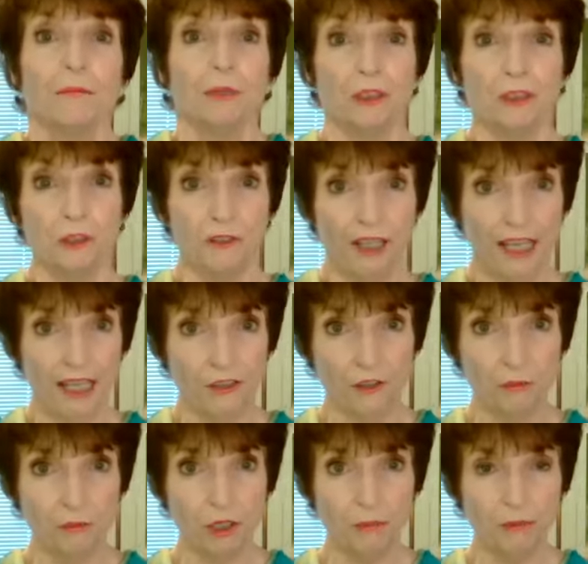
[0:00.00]
But you had
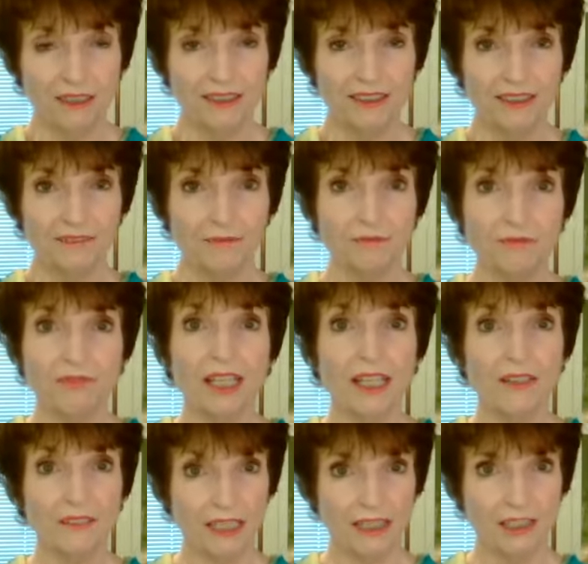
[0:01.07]
your moment,
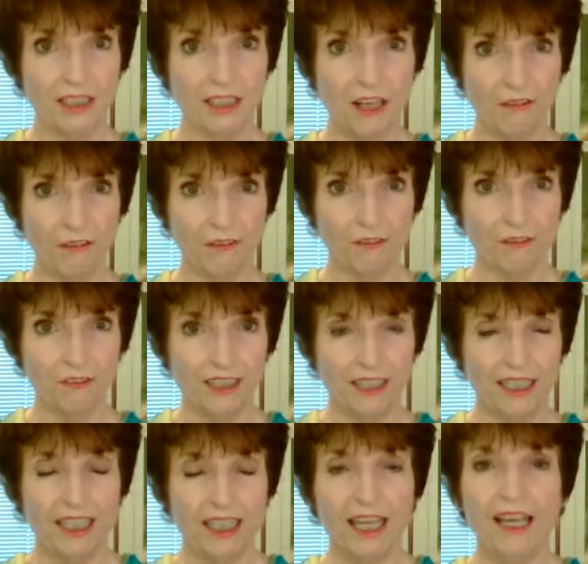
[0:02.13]
and that's enough.
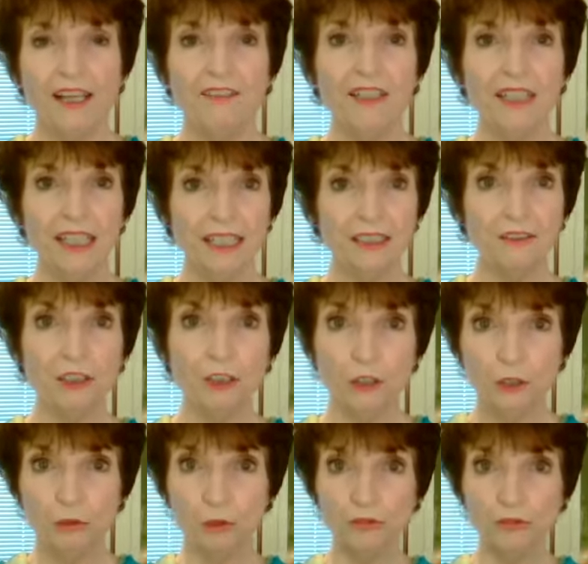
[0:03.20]
And then
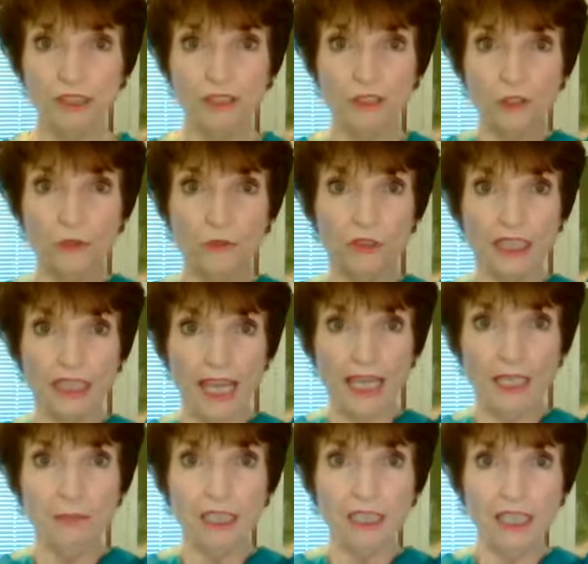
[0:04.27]
you move into the
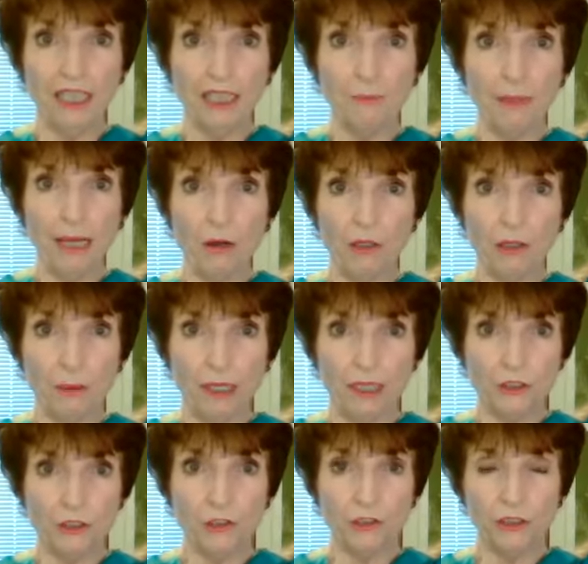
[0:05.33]
Amy Cuddy power
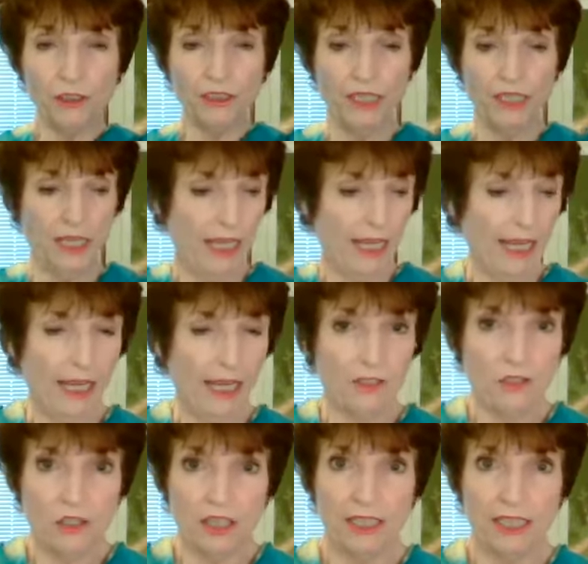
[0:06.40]
posture,
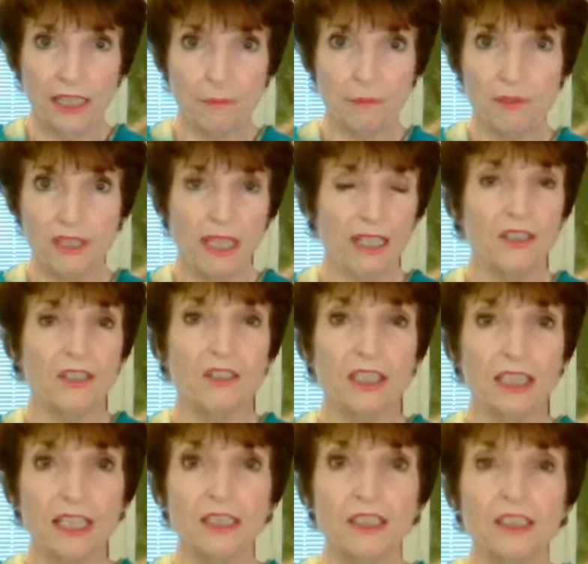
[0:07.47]
hands on hips, hands in
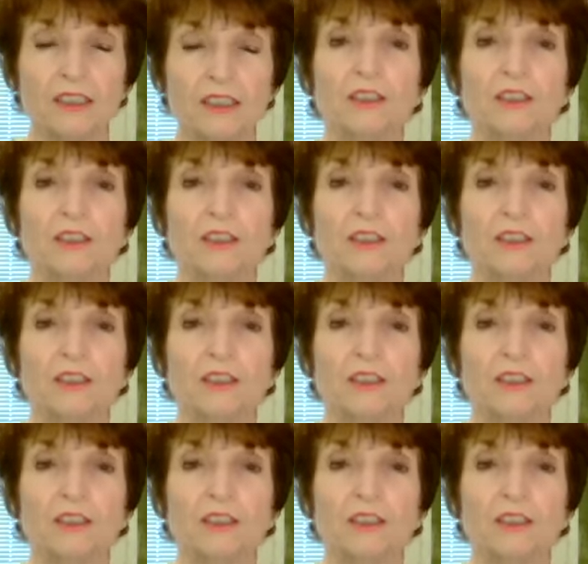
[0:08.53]
the air.